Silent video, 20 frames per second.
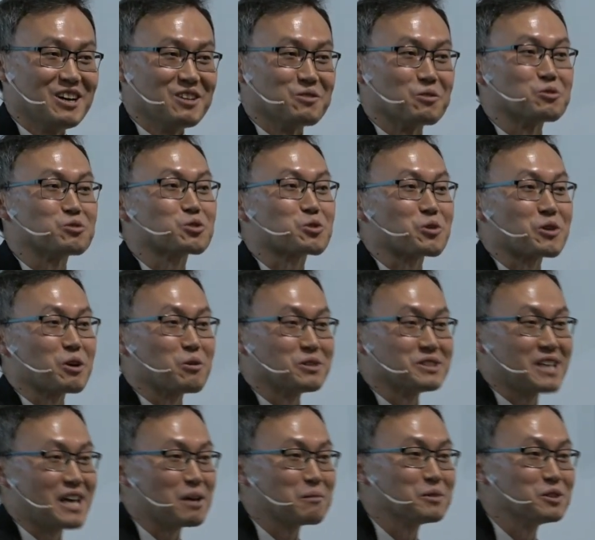North Korea
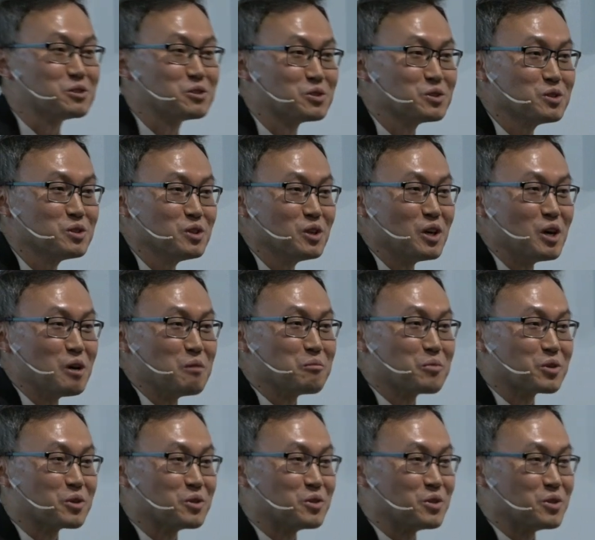was able to
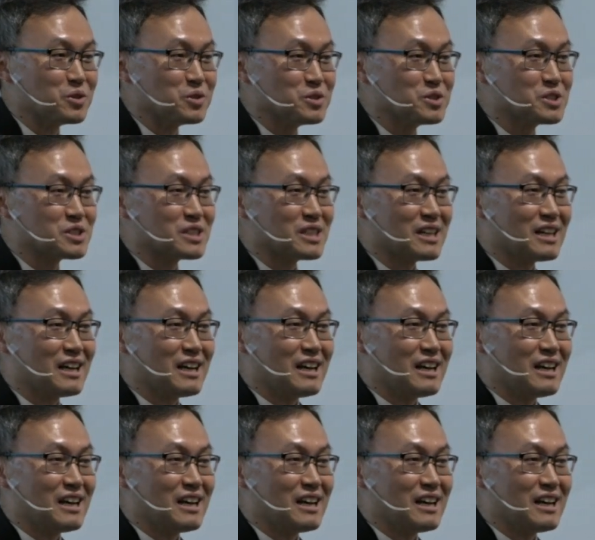produce